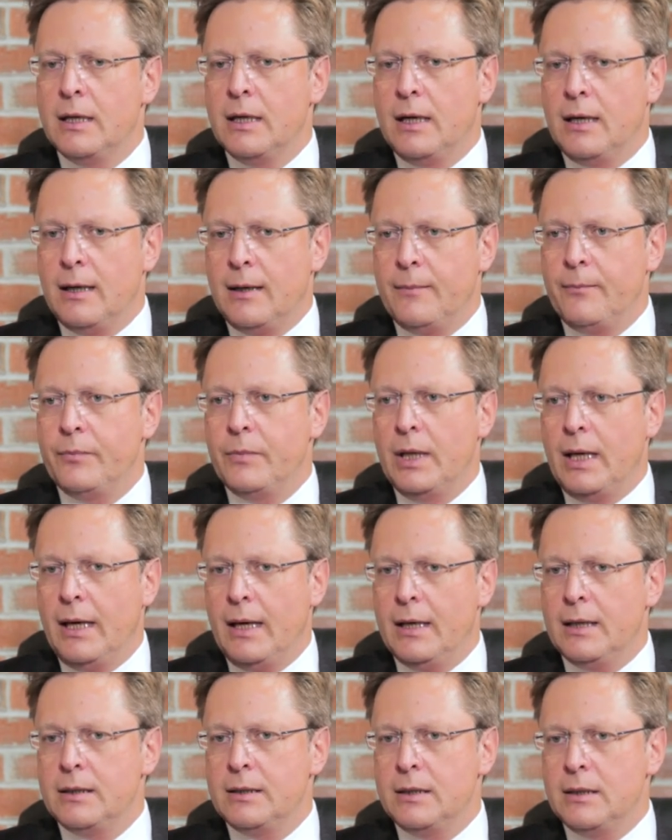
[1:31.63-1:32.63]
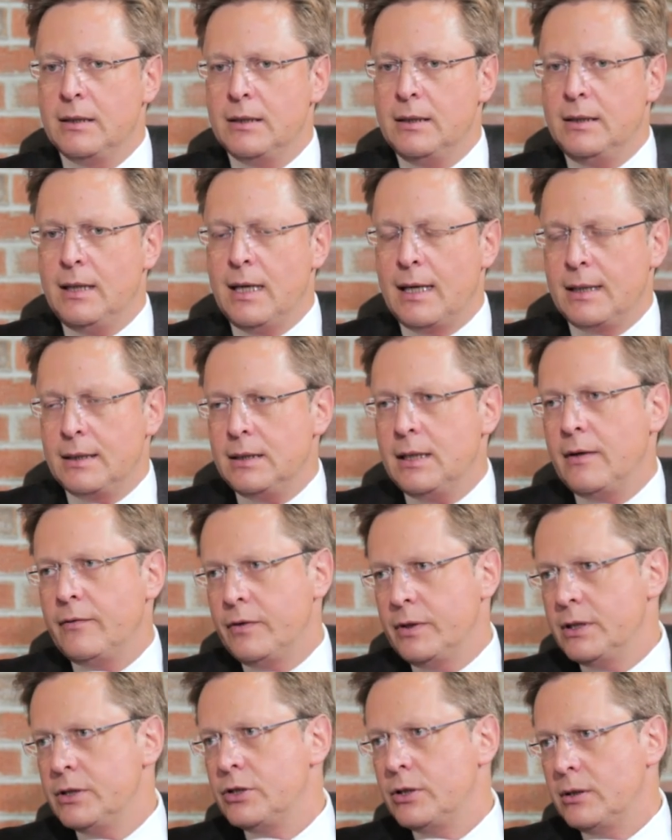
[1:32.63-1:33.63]
Um, and that
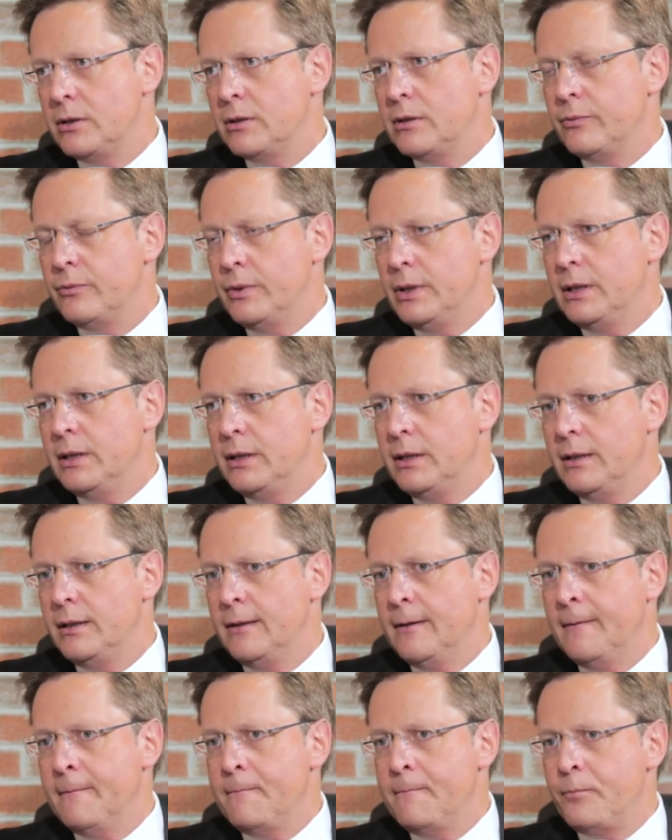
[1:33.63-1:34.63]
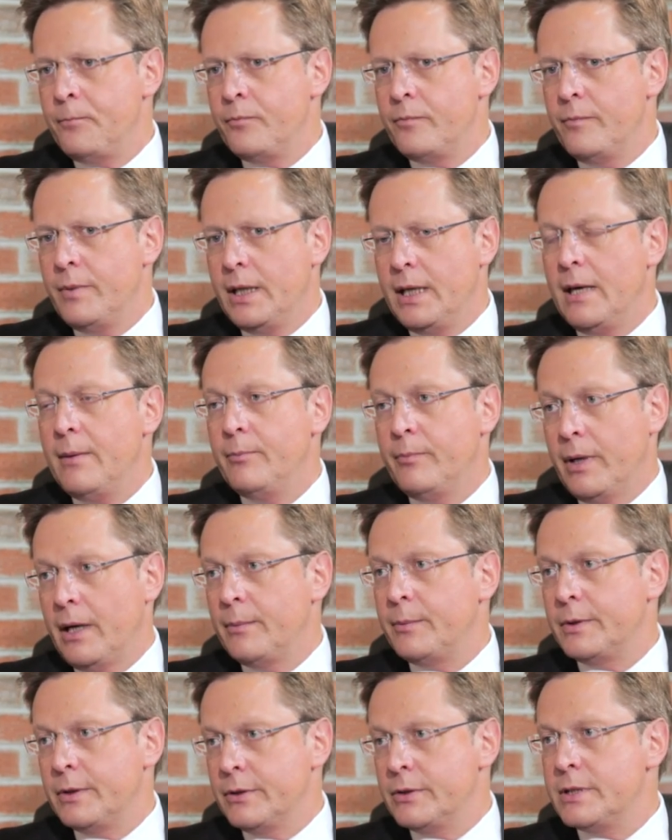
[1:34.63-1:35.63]
definition really became
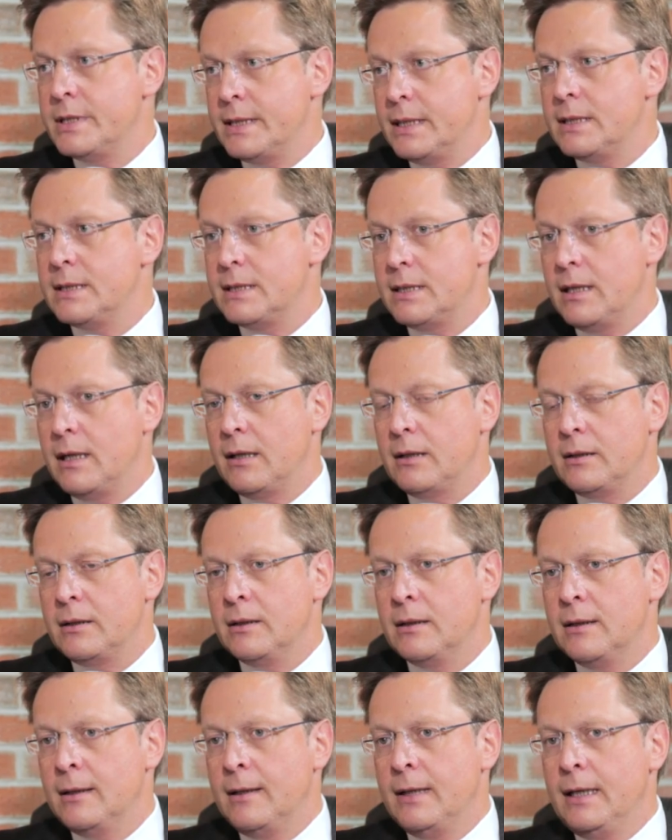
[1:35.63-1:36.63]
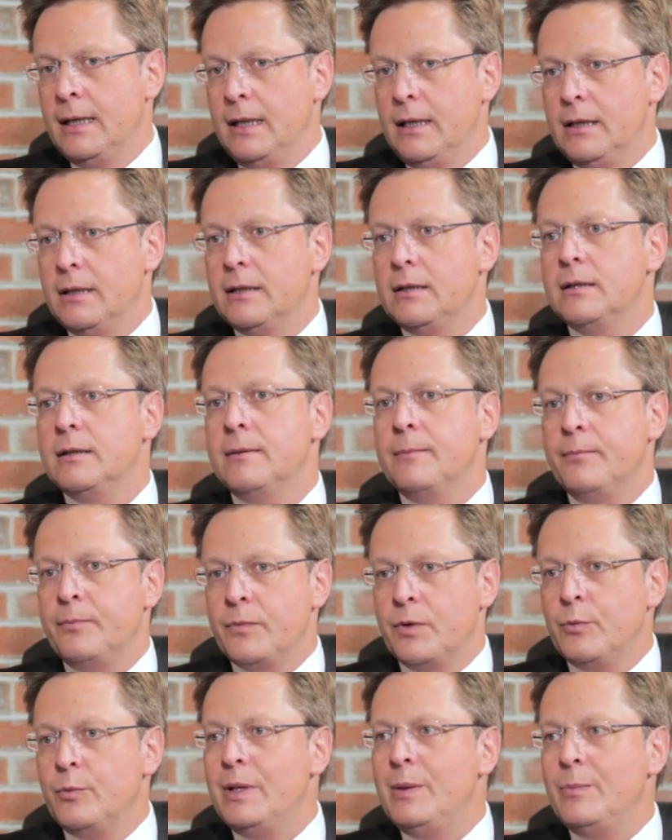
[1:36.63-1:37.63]
popular since then in
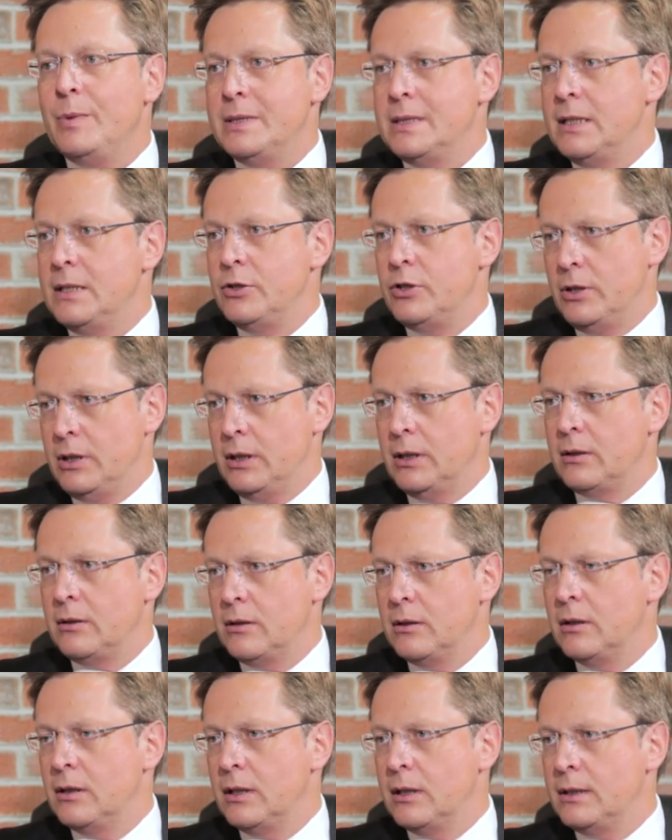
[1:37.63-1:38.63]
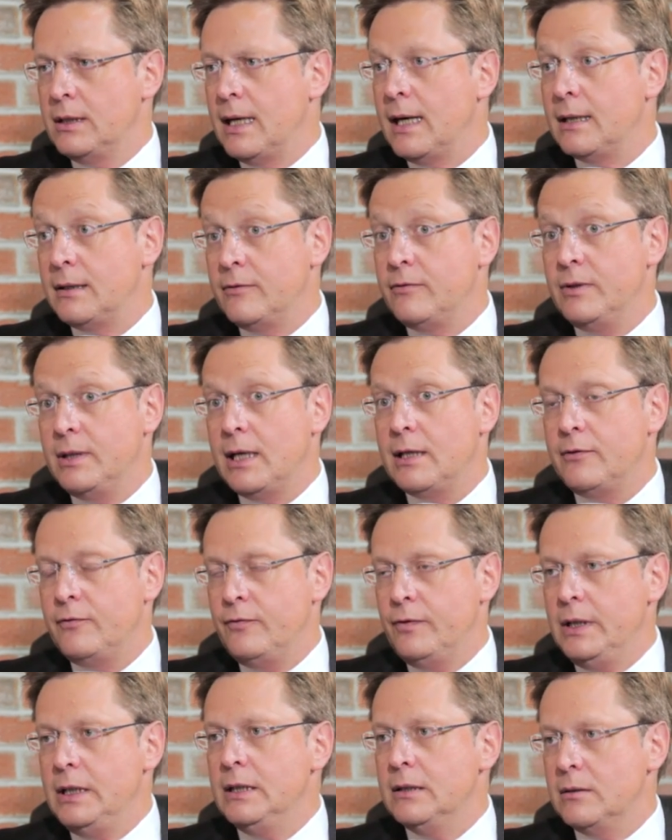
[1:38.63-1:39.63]
repositioning that, that
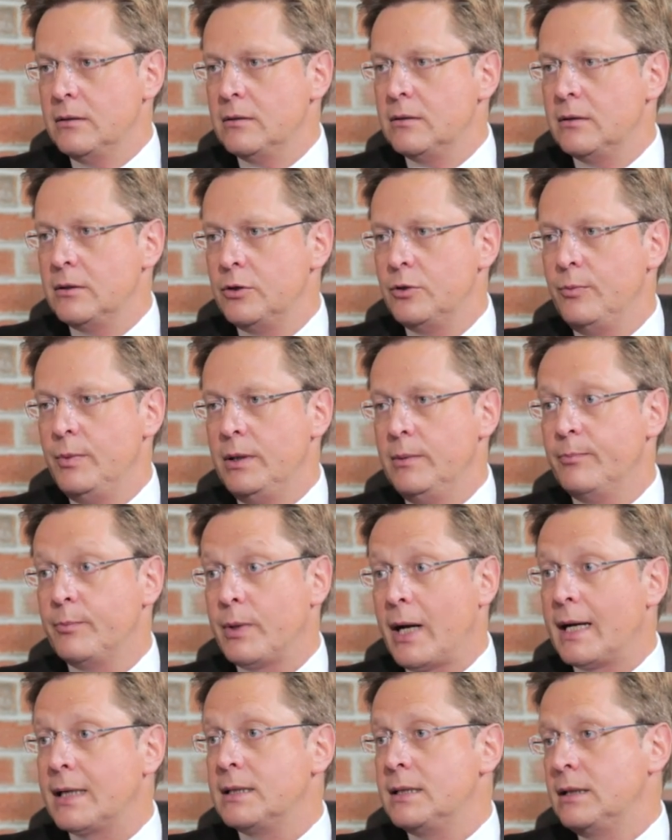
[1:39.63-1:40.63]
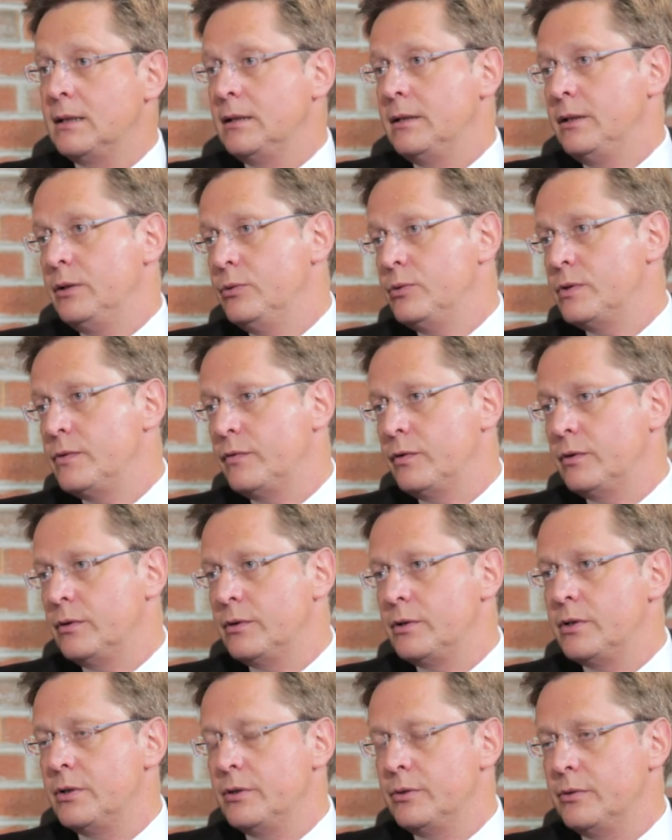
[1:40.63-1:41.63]
field to be practically useful
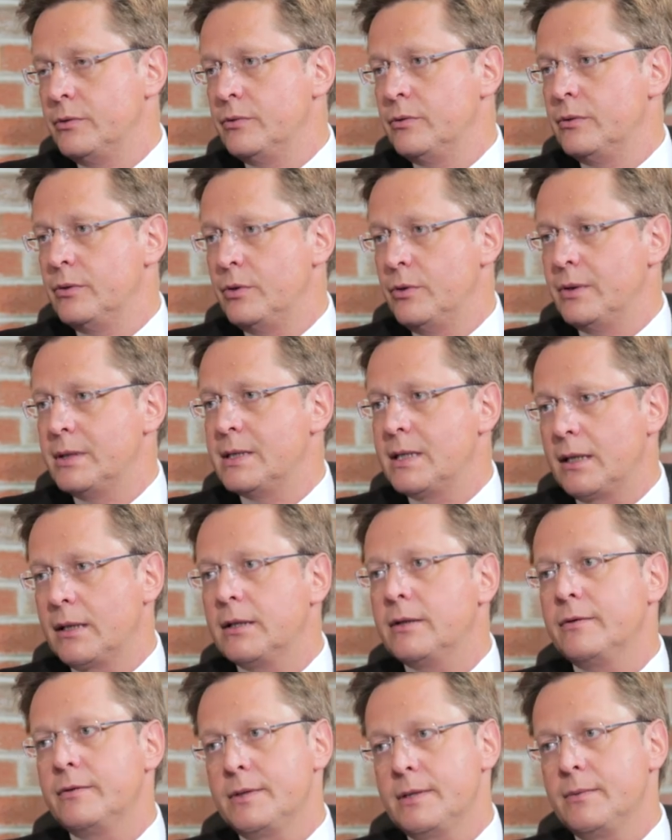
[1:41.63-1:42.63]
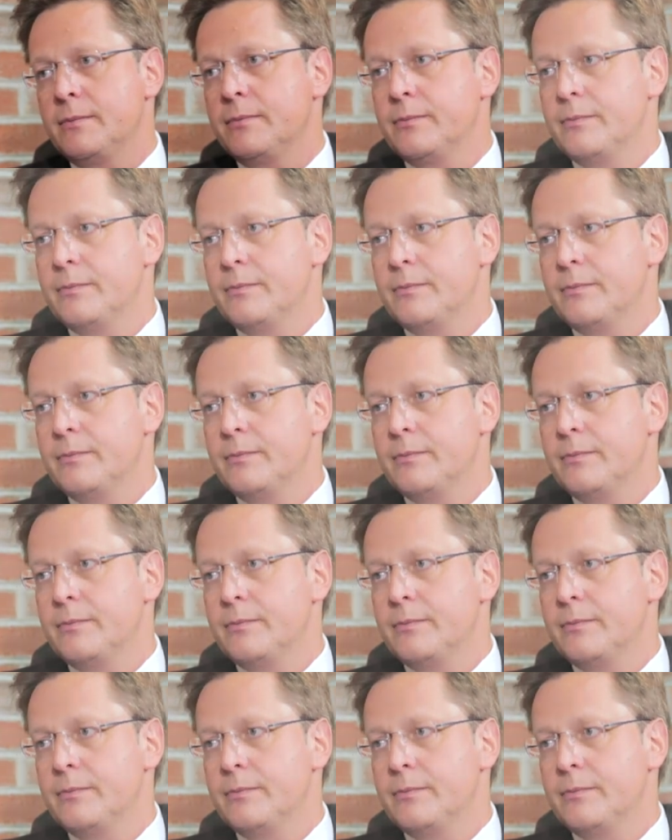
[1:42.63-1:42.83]
to, to executives.